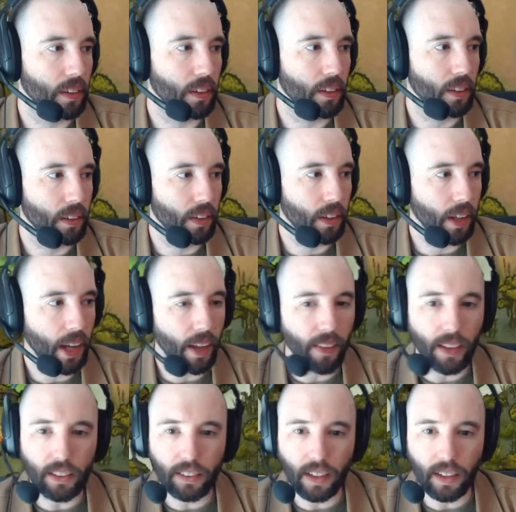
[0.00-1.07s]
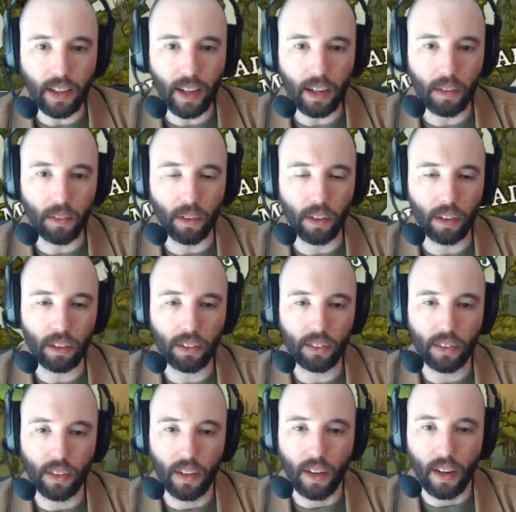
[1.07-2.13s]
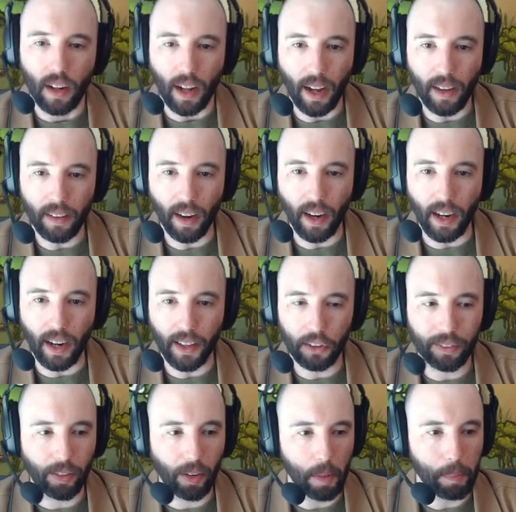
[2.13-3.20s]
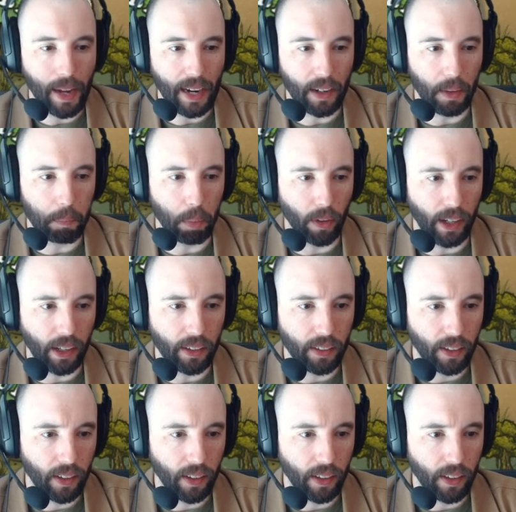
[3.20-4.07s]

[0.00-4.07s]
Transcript: Yeah, that kind of works. All right, that's gonna be my backup plan.